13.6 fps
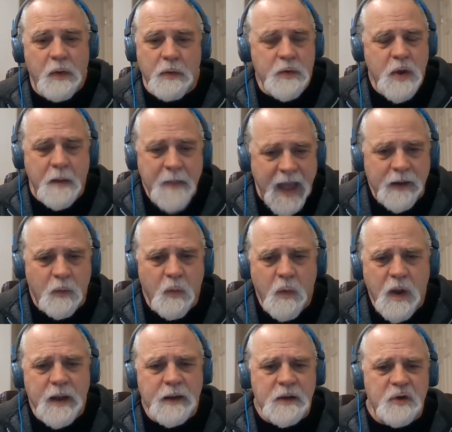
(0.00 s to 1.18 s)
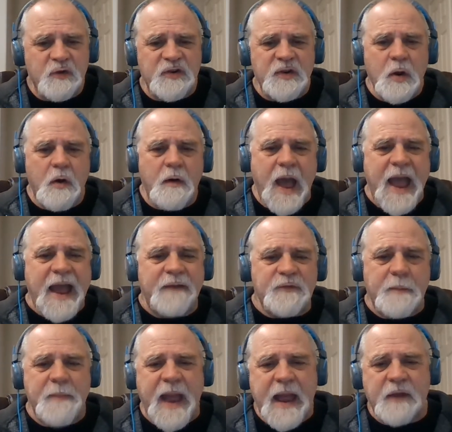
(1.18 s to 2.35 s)
No matter what, you still have
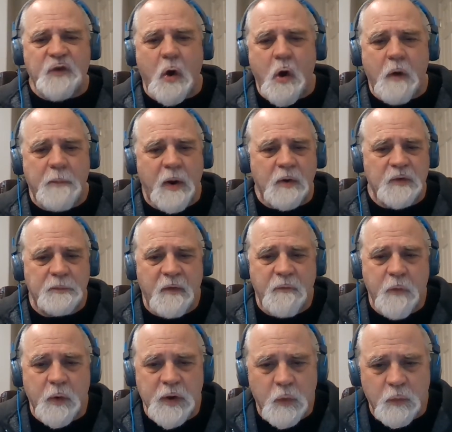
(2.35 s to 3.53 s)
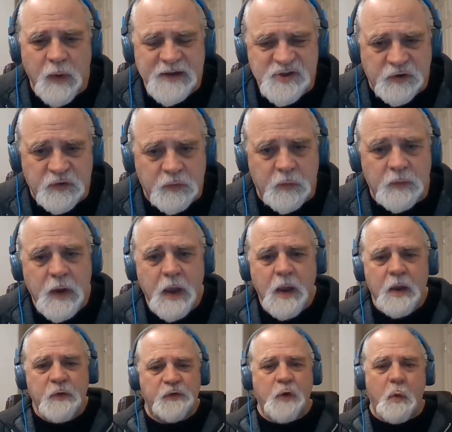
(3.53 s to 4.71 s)
to pass all parts before you register.
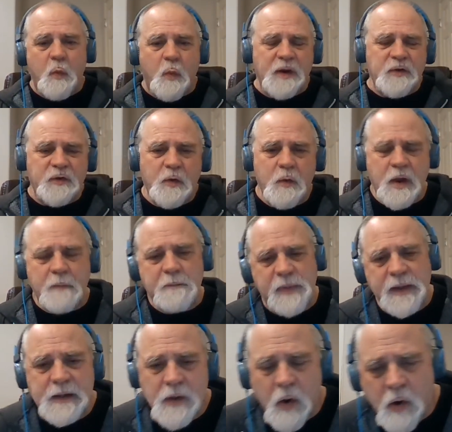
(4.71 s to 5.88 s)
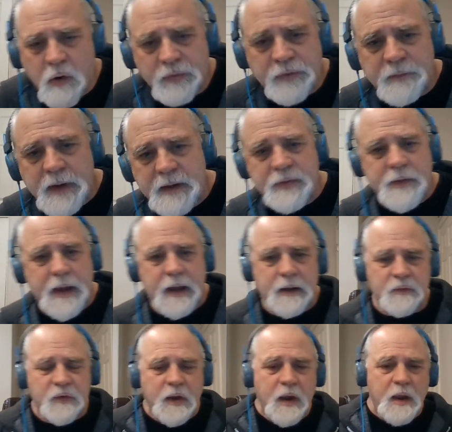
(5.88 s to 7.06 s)
So once you complete all 3
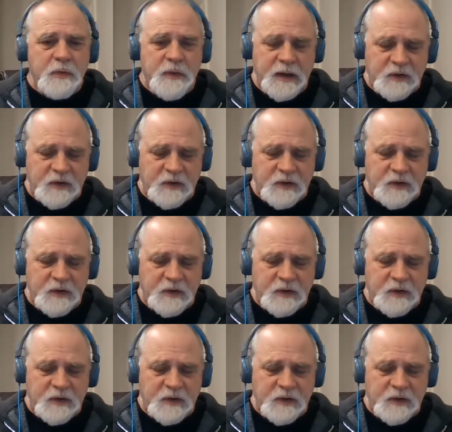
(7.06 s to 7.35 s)
things, the